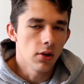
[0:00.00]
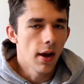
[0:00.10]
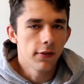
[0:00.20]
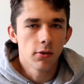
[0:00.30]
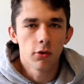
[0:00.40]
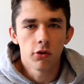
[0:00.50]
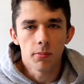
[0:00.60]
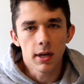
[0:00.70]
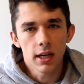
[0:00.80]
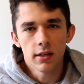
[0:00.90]
have social
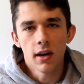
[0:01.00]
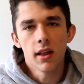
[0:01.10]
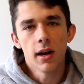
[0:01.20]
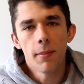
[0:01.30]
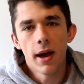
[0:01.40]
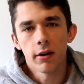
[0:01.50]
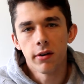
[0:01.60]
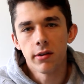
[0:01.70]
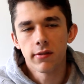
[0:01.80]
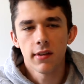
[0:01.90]
media, not a lot of
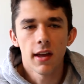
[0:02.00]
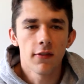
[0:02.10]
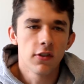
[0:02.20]
background stuff,